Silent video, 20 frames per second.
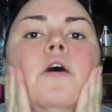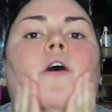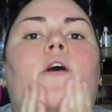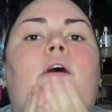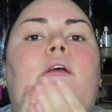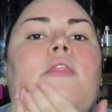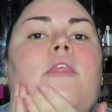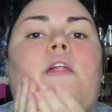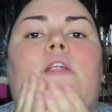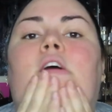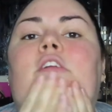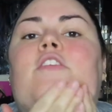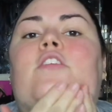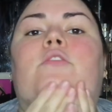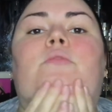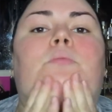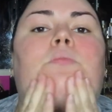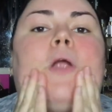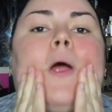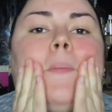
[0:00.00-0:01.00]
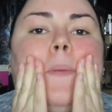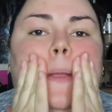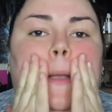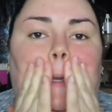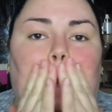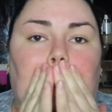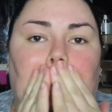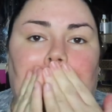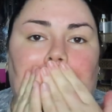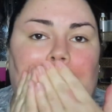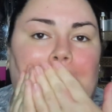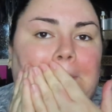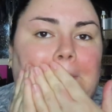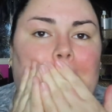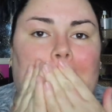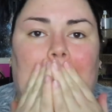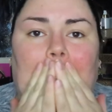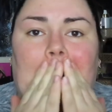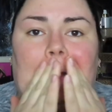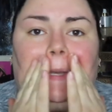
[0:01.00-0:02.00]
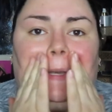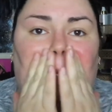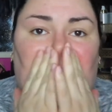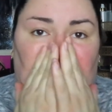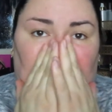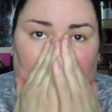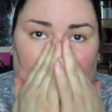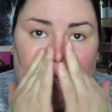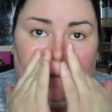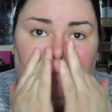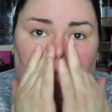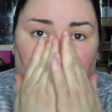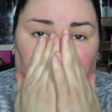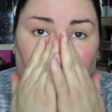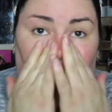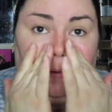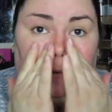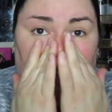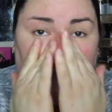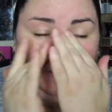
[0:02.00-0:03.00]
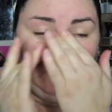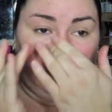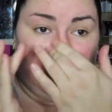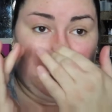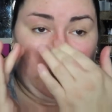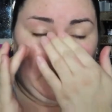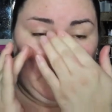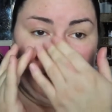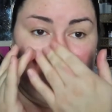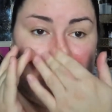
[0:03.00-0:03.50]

and then I just rub it into the skin, kind of avoiding the eye